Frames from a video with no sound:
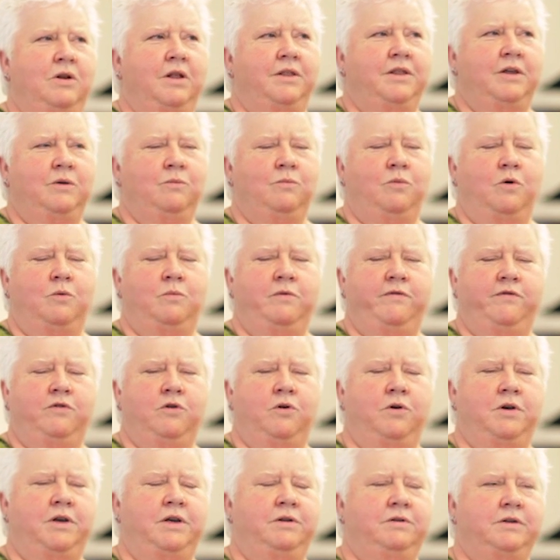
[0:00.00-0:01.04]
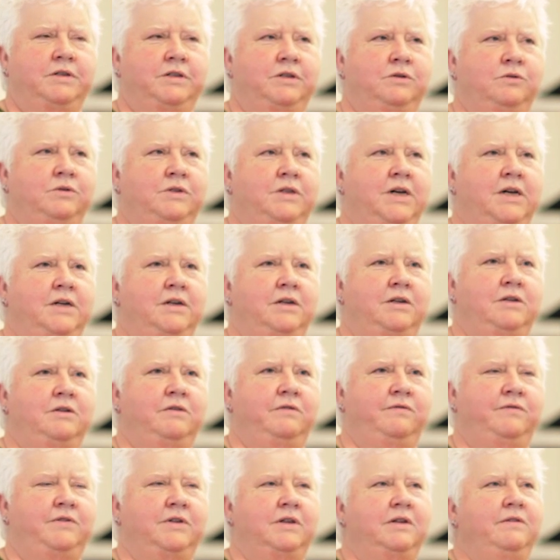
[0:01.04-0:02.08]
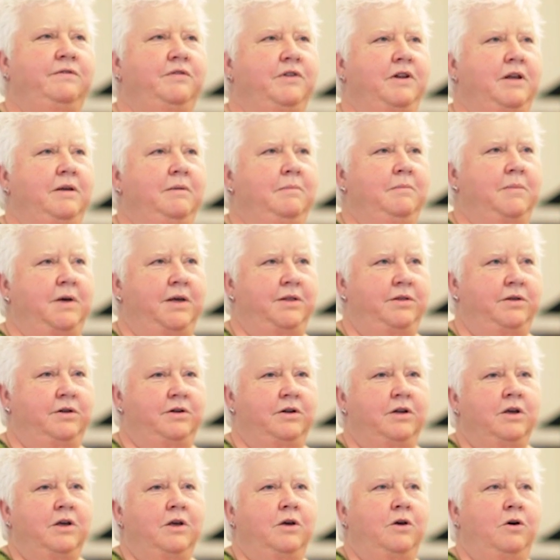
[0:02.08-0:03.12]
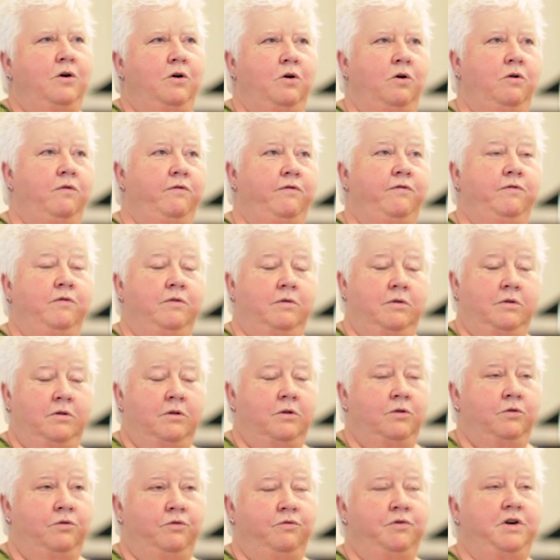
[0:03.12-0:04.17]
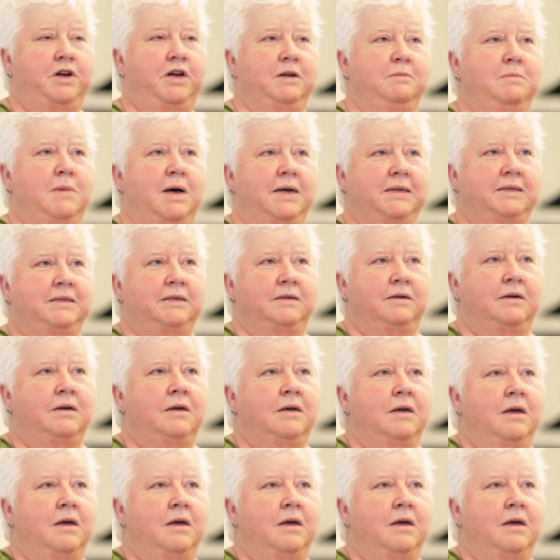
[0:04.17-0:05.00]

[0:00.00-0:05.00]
I think what we've got here is an alternative delivery method of the reading matter.